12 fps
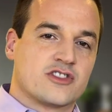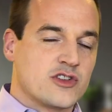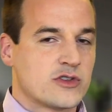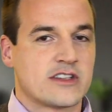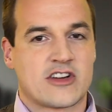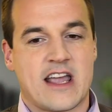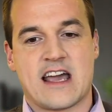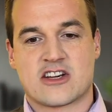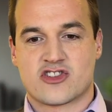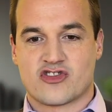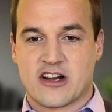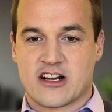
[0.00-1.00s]
use their cash
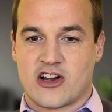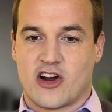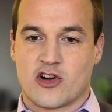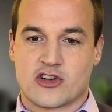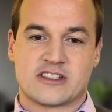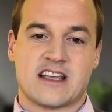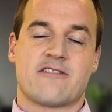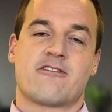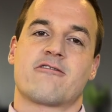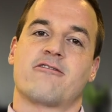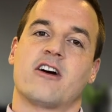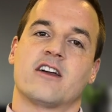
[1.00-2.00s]
and credit card, or siphon
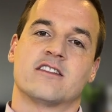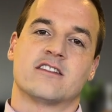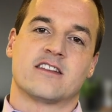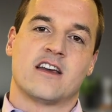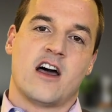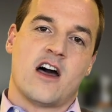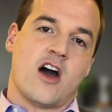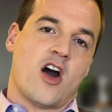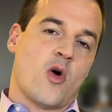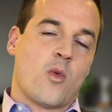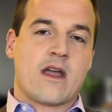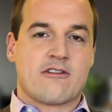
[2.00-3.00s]
funds
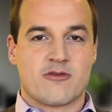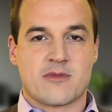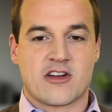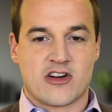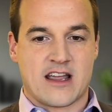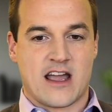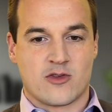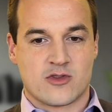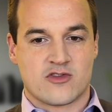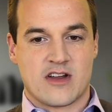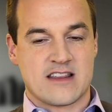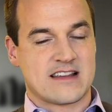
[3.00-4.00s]
away from their accounts, right?